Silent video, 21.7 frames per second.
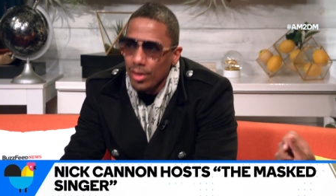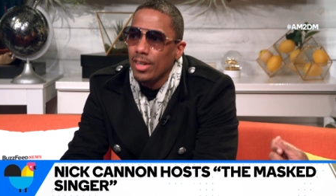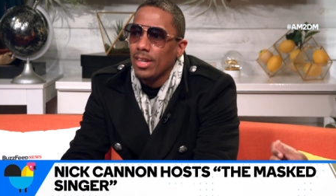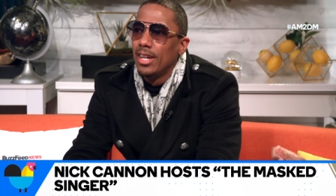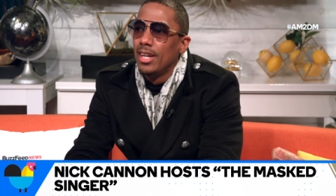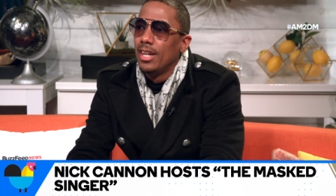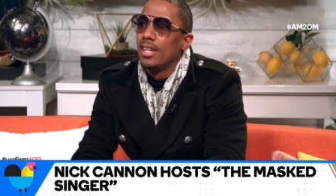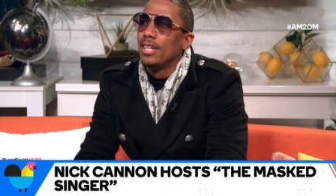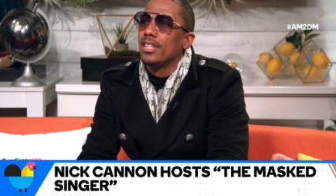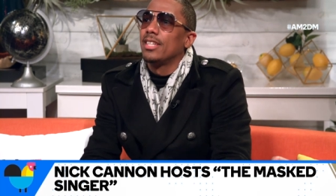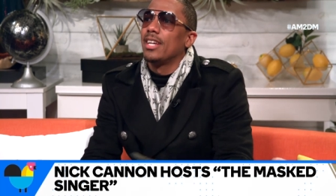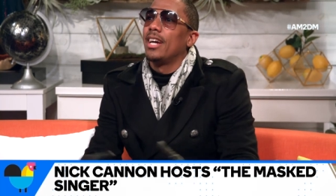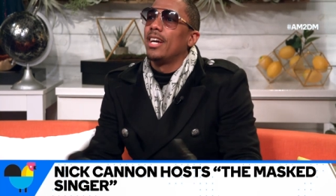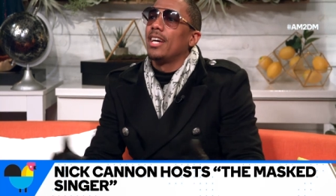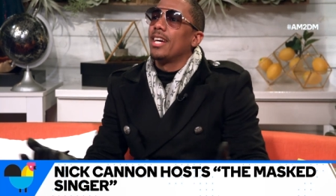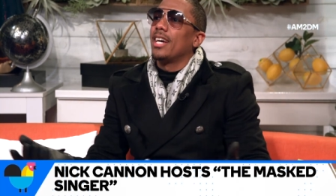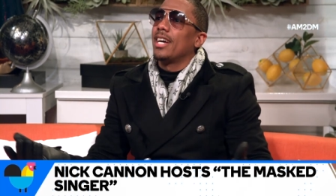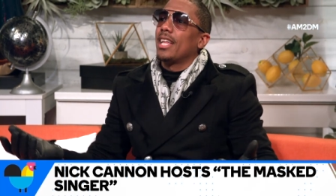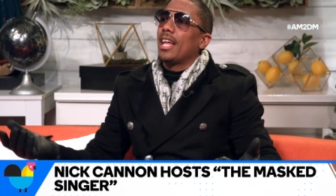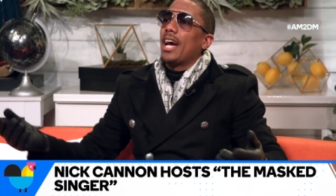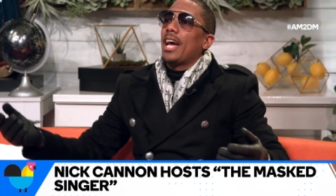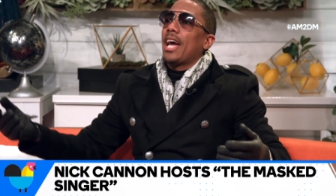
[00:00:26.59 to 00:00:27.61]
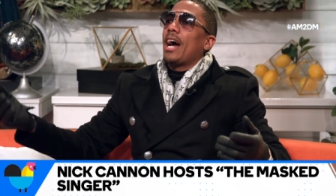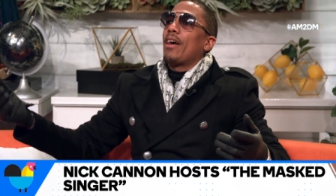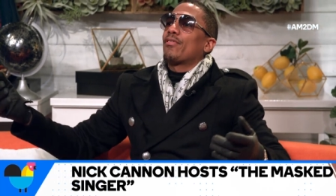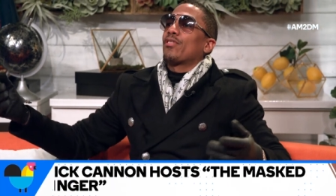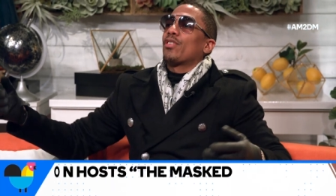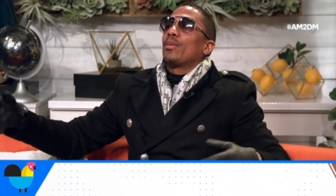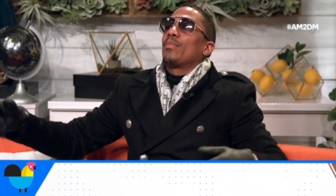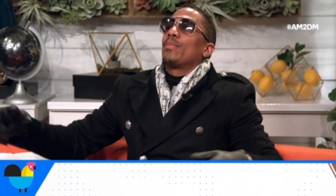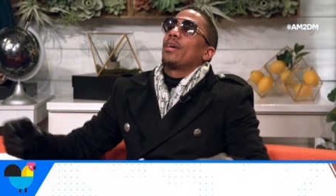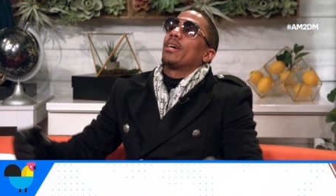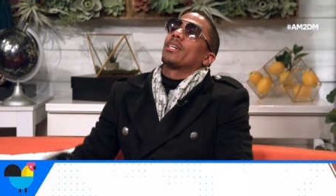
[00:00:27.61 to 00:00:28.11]
after, you want a twist. Like
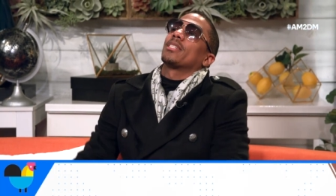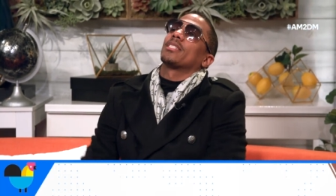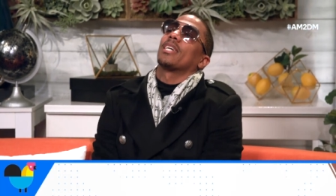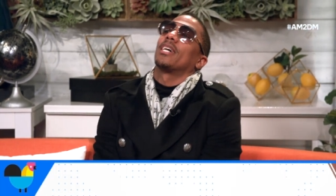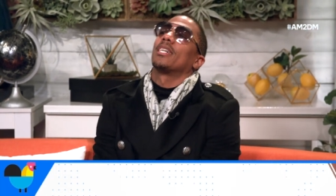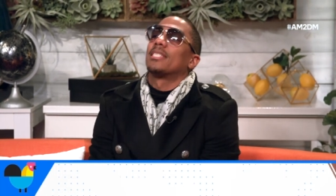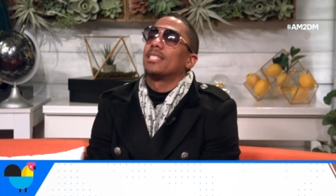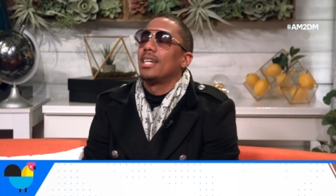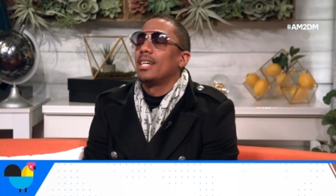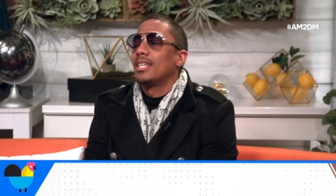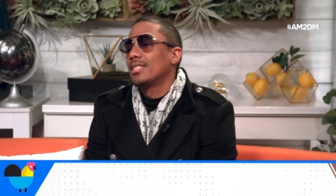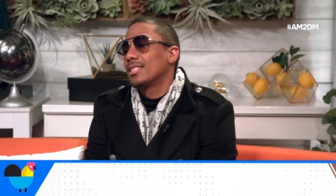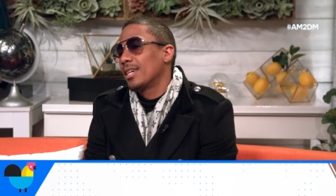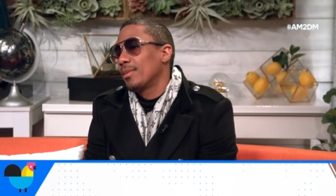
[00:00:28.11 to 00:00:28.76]
after America's Got Talent,